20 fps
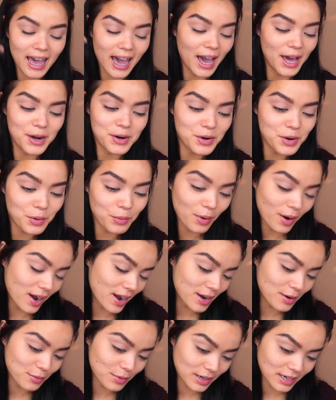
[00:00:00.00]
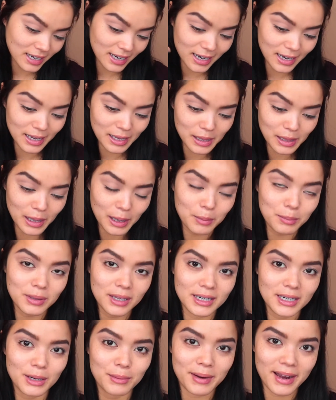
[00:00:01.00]
I don't know why when I like
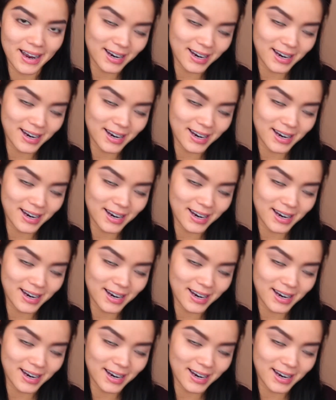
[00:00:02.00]
blend out my